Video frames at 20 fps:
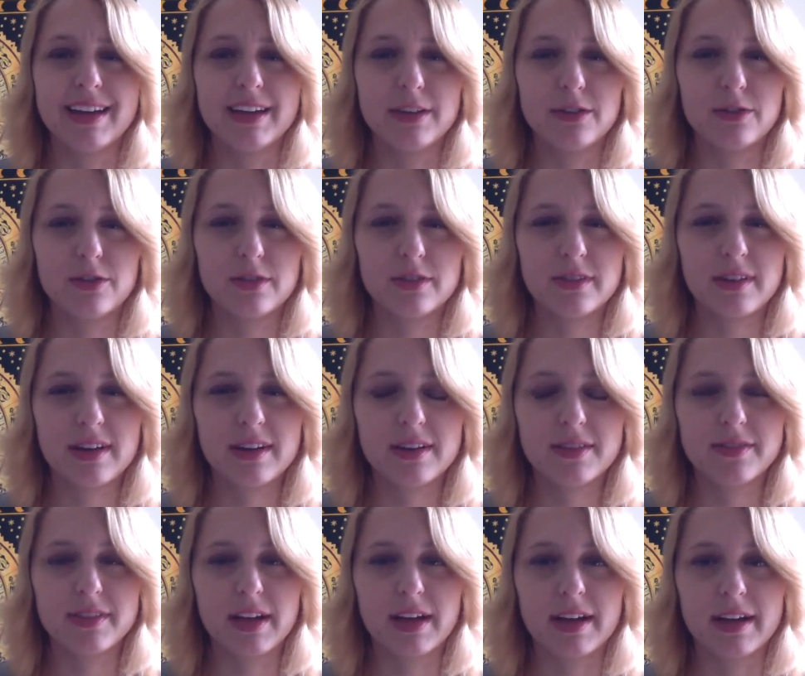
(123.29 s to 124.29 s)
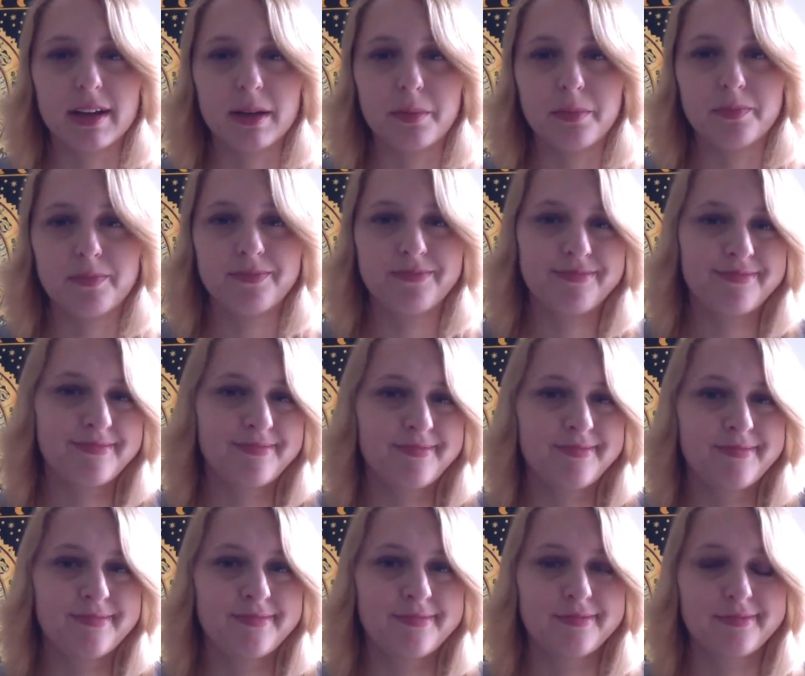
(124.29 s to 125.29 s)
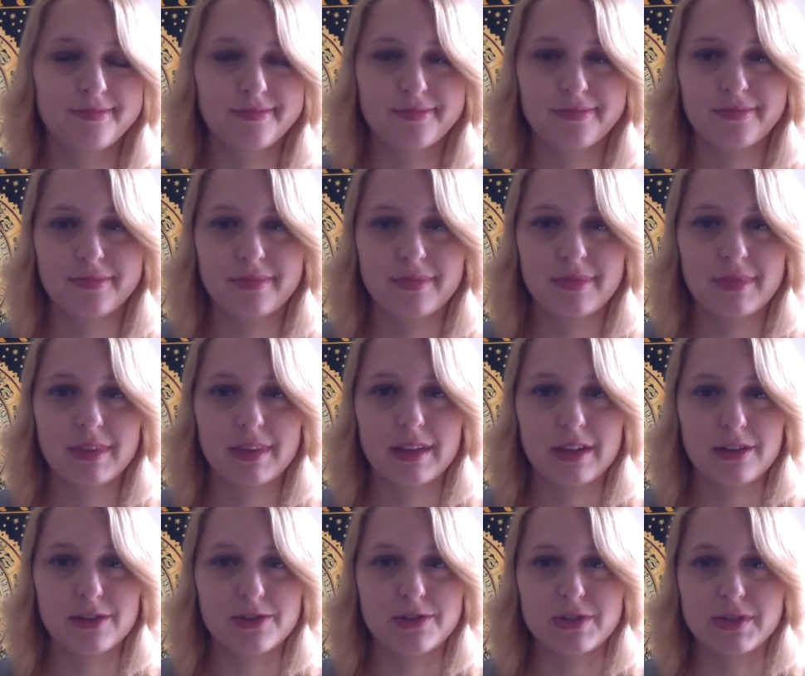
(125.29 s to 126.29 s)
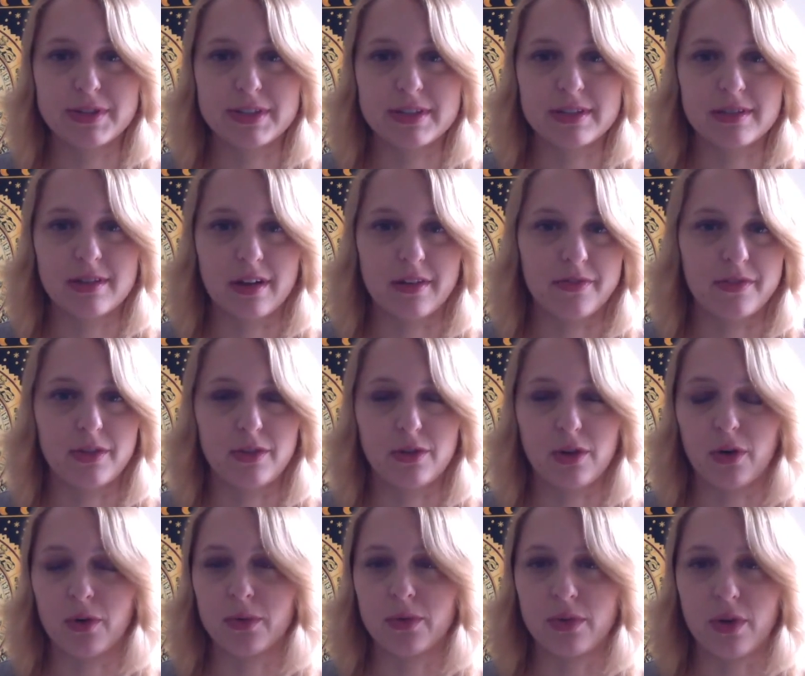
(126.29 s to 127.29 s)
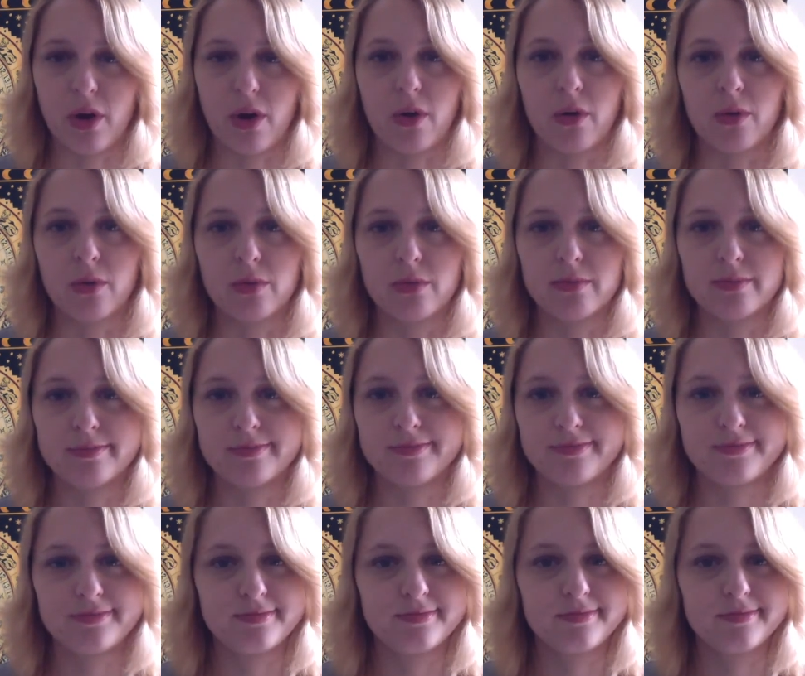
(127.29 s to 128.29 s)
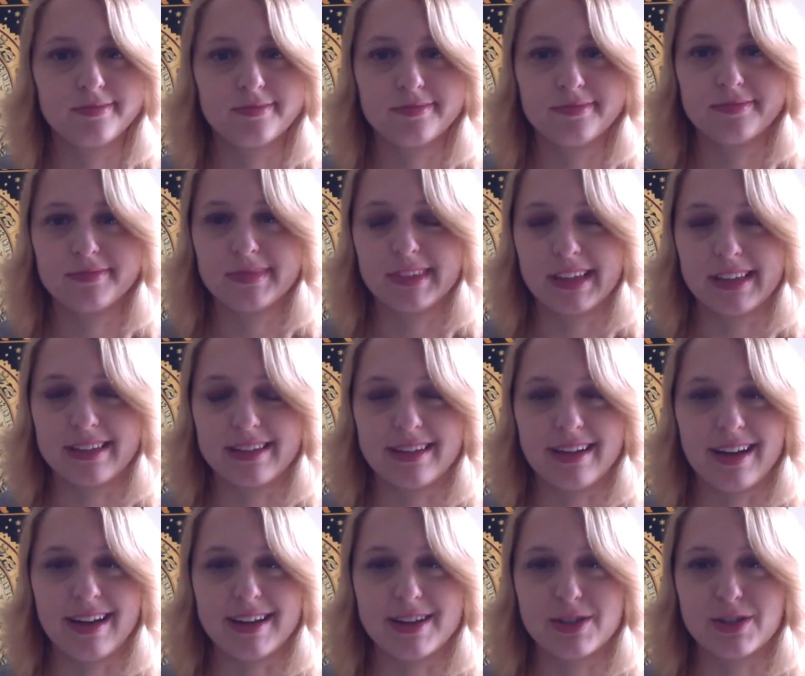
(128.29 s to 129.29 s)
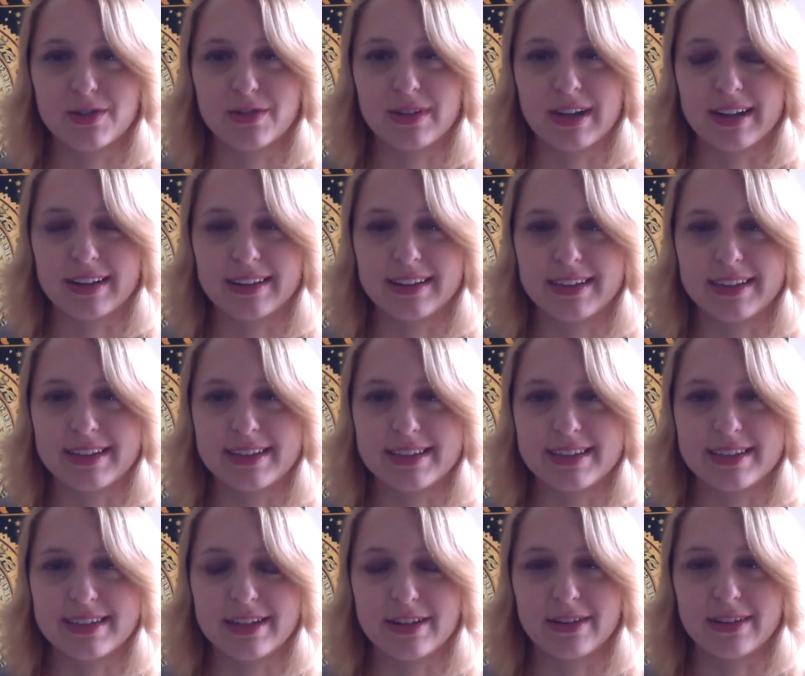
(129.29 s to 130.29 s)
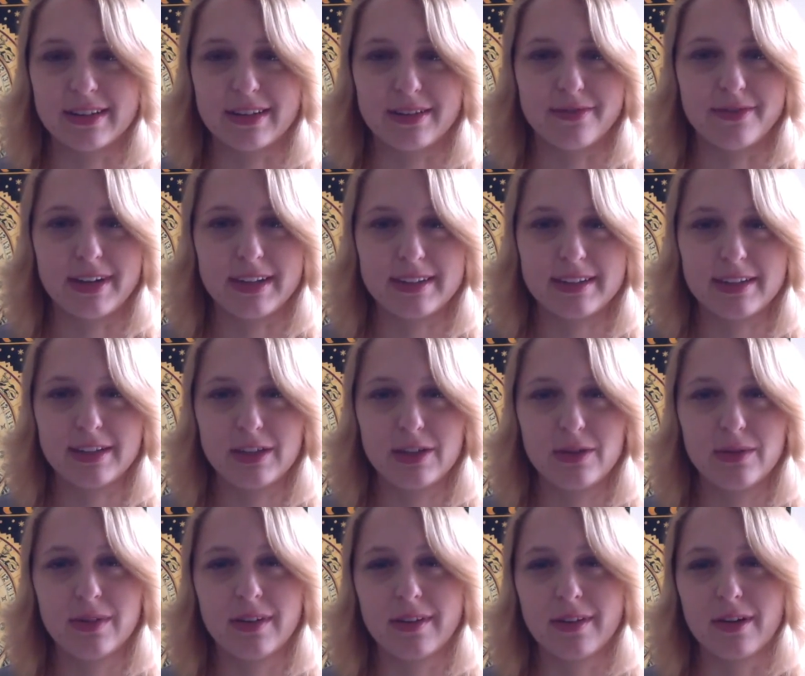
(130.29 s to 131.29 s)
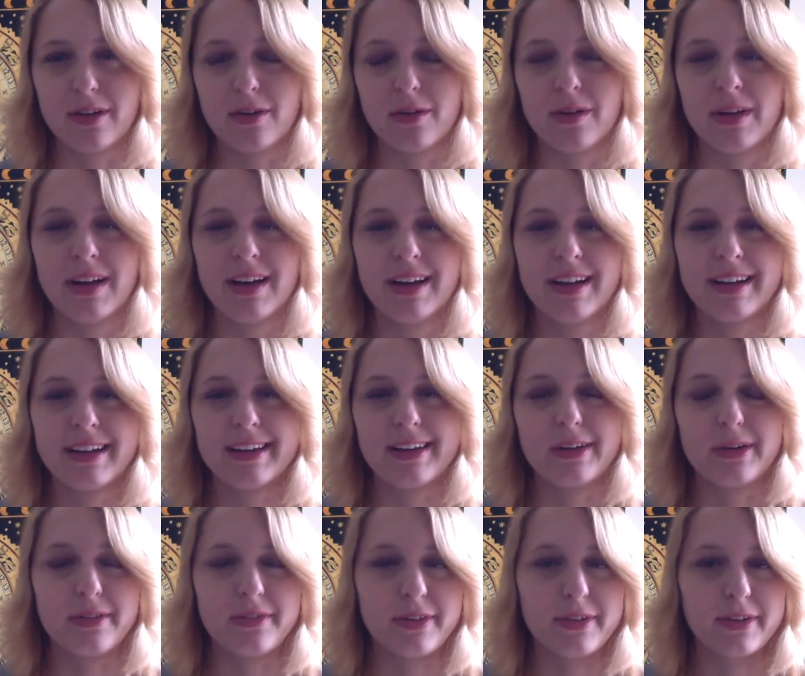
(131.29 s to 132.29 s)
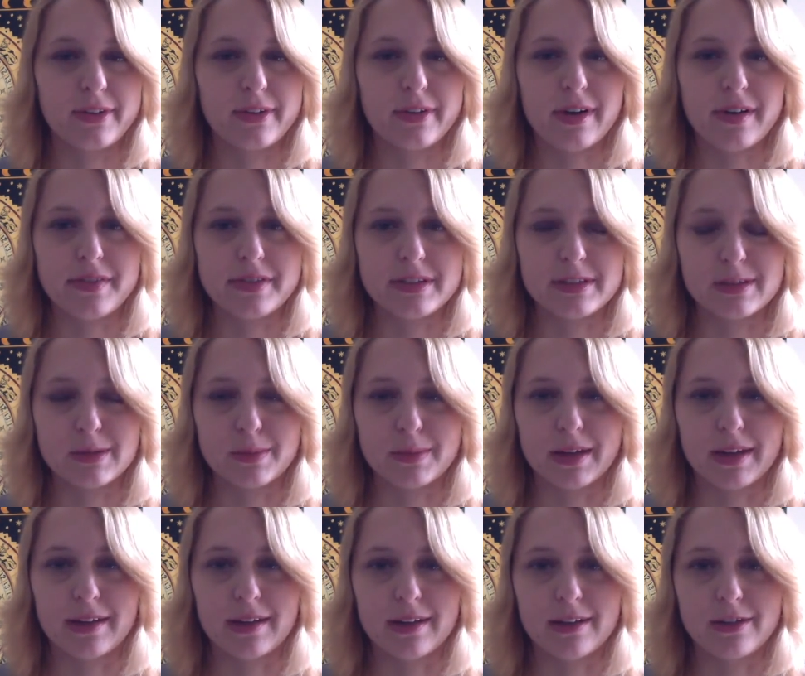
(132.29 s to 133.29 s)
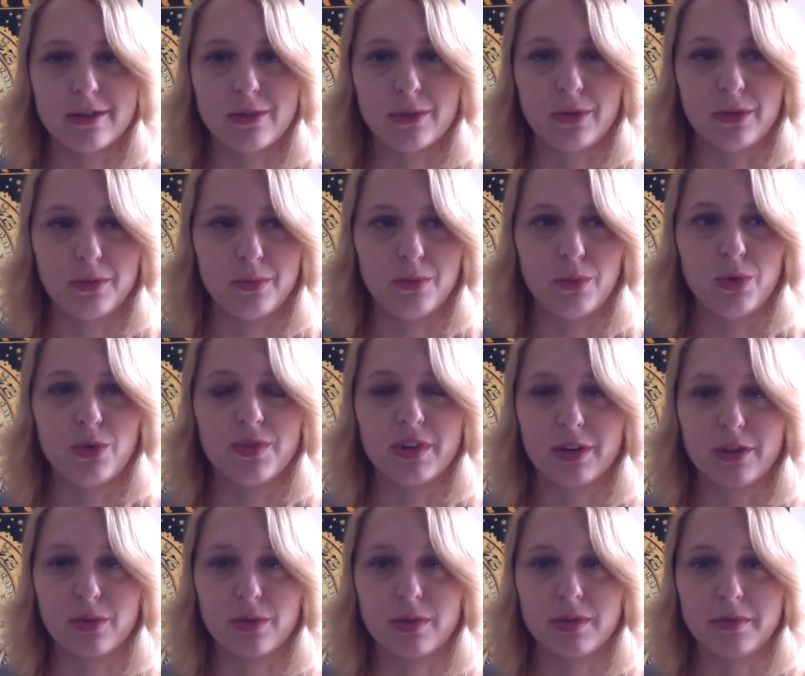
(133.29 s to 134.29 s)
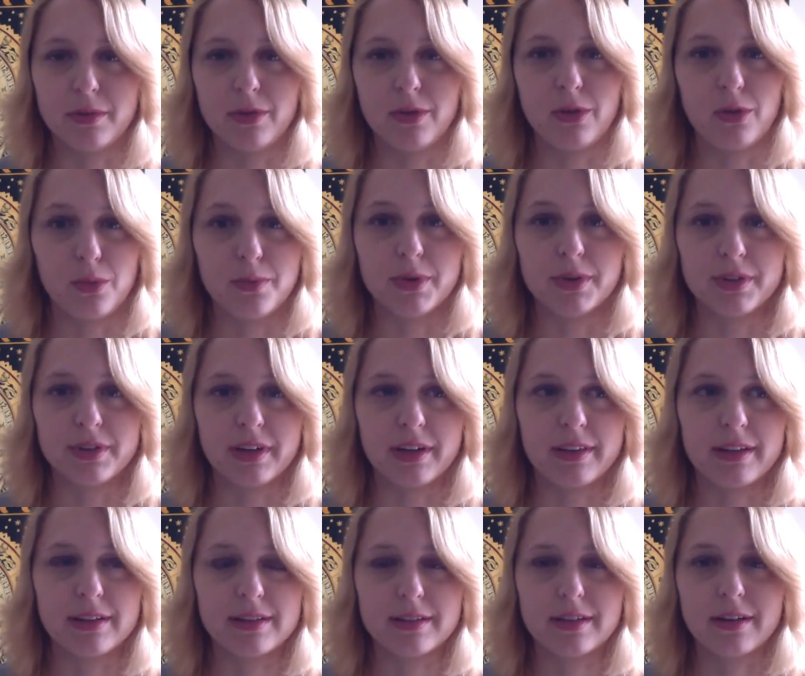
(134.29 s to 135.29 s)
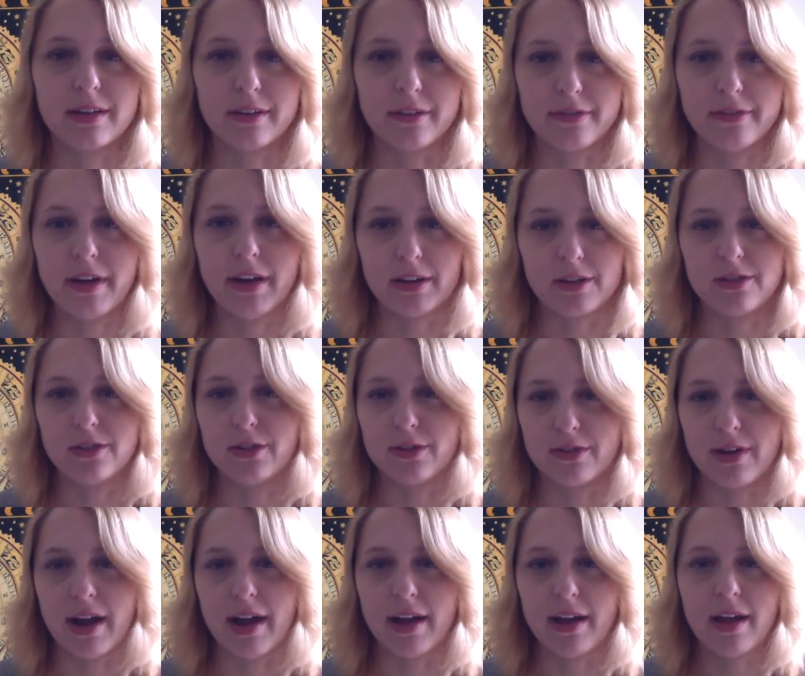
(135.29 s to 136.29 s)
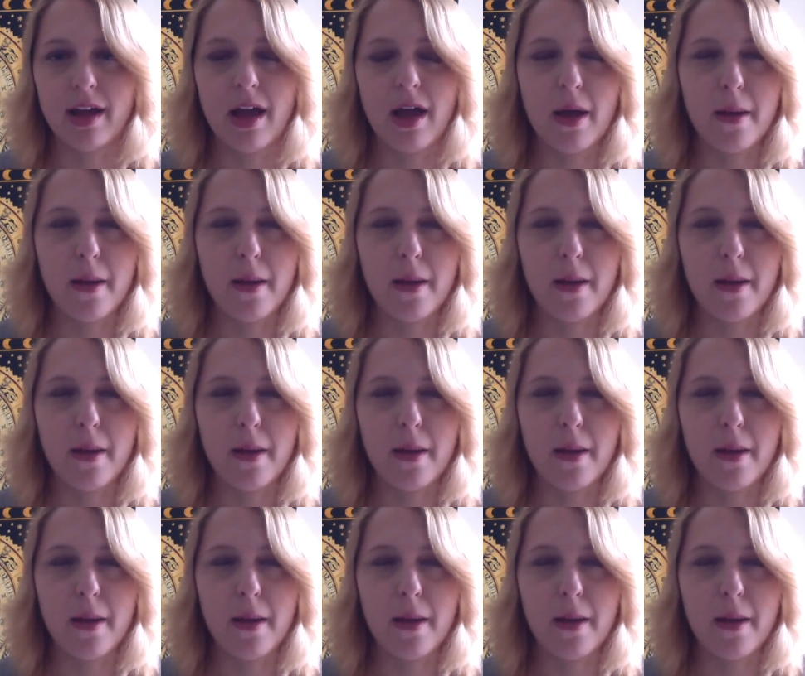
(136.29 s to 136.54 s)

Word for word: It's just kind of like there's just stuff you don't know. It's not directly necessarily affecting you, although, you know, if your office is planning on to moving to a new building, that's going to affect you, right?